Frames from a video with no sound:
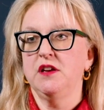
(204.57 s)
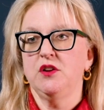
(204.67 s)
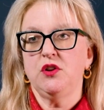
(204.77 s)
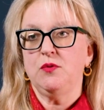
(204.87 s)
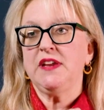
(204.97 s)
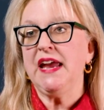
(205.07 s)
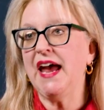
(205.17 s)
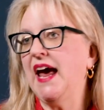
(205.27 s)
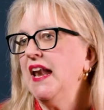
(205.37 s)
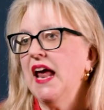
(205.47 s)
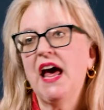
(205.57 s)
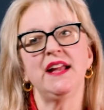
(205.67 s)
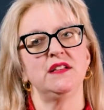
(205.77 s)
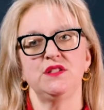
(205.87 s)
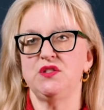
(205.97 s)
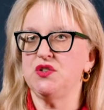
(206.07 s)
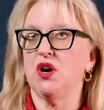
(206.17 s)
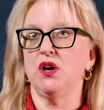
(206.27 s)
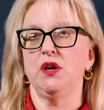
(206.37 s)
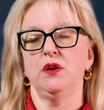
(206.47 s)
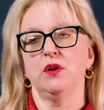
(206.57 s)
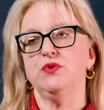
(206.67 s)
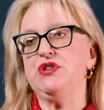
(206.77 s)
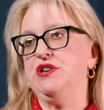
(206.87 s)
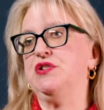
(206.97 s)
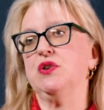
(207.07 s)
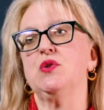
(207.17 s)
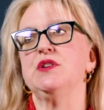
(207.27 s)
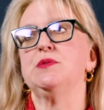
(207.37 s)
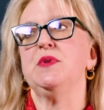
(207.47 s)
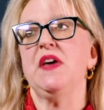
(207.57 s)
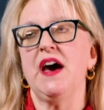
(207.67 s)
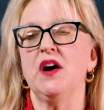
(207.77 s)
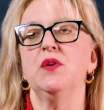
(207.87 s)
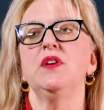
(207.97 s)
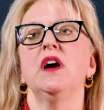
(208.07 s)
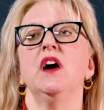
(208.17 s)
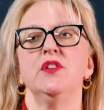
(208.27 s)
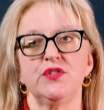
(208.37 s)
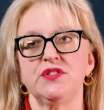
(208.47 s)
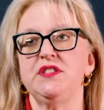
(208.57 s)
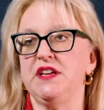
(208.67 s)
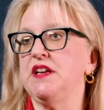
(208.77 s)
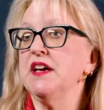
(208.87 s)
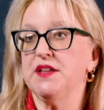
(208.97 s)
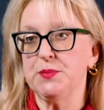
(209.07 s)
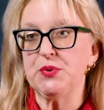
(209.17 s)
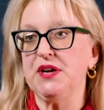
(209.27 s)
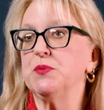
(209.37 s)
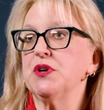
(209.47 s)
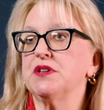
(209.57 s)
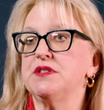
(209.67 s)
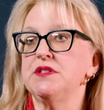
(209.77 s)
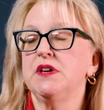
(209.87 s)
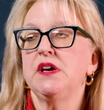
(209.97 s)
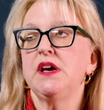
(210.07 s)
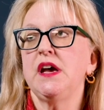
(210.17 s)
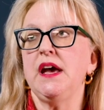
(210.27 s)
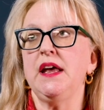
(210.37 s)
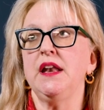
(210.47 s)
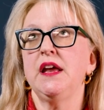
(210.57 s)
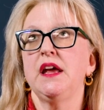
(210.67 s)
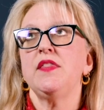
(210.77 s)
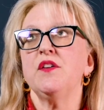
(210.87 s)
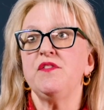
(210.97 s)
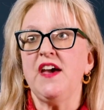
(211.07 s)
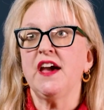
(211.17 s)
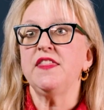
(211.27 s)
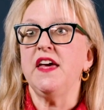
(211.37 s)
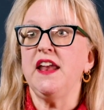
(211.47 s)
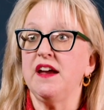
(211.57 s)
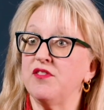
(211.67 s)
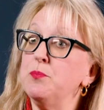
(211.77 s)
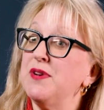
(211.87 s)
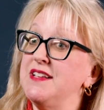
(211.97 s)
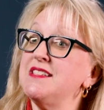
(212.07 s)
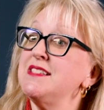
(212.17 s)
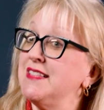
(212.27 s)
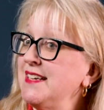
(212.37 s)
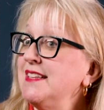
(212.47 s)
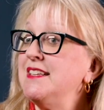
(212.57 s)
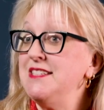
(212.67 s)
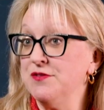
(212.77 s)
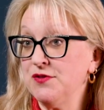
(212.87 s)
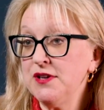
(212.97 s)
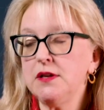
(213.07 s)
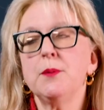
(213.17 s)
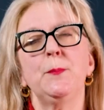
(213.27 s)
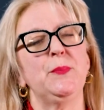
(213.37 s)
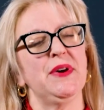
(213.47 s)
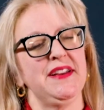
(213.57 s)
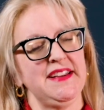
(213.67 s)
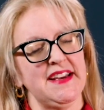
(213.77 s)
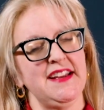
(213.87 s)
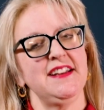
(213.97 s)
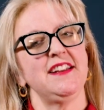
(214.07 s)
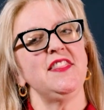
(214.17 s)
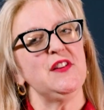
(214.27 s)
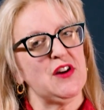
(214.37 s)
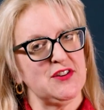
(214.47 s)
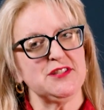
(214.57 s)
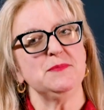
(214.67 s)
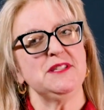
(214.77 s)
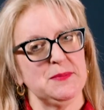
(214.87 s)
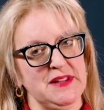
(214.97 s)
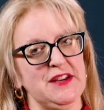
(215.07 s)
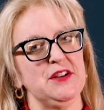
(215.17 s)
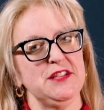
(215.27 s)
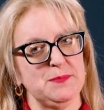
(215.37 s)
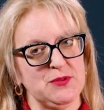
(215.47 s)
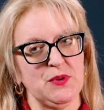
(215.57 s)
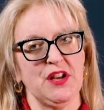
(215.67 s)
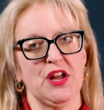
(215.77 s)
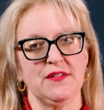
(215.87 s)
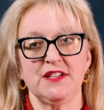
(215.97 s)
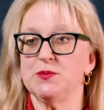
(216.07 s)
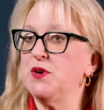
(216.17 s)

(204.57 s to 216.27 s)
You cannot start a negotiation course without understanding how the brain works. And the fact that everybody's slightly different, but yet there are some similarities between all of us.